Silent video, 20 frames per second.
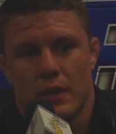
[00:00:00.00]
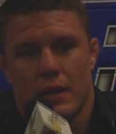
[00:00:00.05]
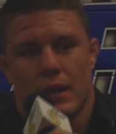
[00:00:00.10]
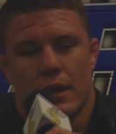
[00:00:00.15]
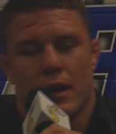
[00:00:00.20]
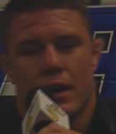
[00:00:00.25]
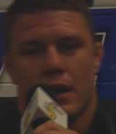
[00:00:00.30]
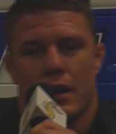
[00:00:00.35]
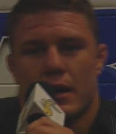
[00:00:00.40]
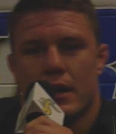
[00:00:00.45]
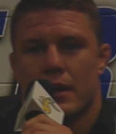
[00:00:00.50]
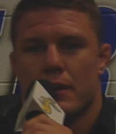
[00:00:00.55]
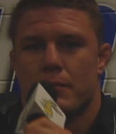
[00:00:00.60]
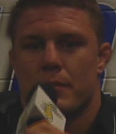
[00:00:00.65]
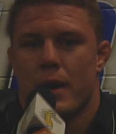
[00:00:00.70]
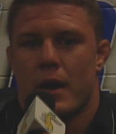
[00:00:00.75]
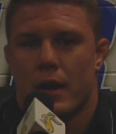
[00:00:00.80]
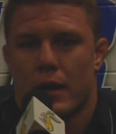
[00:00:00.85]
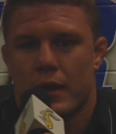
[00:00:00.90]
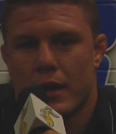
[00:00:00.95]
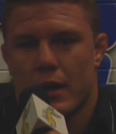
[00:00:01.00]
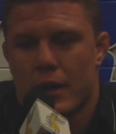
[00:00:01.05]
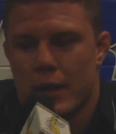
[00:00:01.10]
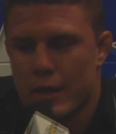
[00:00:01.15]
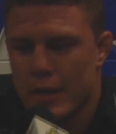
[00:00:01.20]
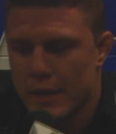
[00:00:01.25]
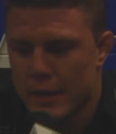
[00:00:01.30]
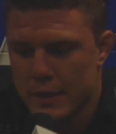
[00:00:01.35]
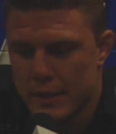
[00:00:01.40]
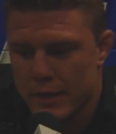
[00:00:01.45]
in America,
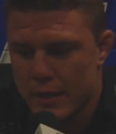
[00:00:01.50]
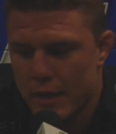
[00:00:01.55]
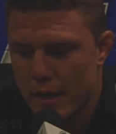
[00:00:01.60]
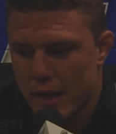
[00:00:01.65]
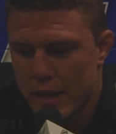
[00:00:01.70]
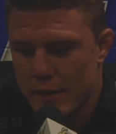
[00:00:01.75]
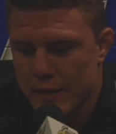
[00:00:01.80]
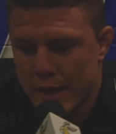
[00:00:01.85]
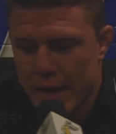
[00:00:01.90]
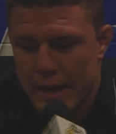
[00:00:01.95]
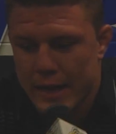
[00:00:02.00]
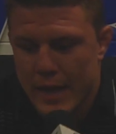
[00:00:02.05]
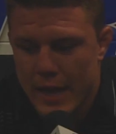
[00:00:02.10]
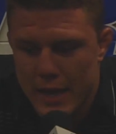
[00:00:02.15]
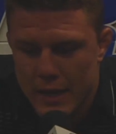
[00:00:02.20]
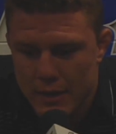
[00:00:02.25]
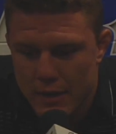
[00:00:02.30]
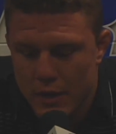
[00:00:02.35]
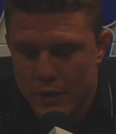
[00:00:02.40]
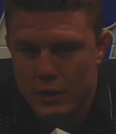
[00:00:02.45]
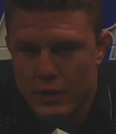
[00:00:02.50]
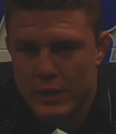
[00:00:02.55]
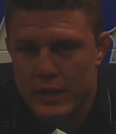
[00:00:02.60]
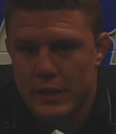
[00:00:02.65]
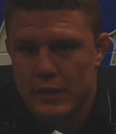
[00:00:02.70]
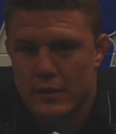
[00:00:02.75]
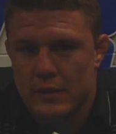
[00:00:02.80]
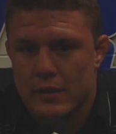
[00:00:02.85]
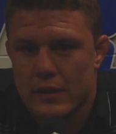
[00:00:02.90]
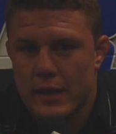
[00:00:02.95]
and then I got
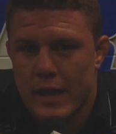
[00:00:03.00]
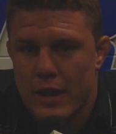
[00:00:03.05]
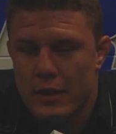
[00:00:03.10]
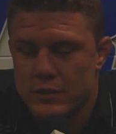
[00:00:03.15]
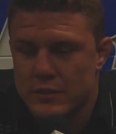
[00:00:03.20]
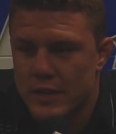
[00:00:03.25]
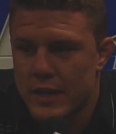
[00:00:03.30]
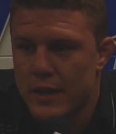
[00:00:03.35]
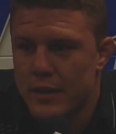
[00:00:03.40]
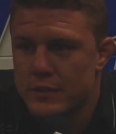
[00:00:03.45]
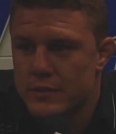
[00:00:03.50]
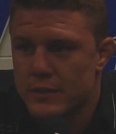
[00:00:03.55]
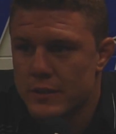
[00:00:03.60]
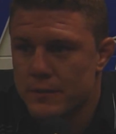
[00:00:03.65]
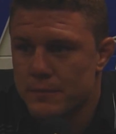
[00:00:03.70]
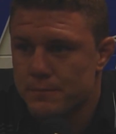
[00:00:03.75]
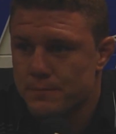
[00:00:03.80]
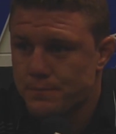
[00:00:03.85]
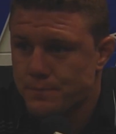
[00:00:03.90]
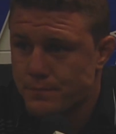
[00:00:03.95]
underneath Cael Sanderson.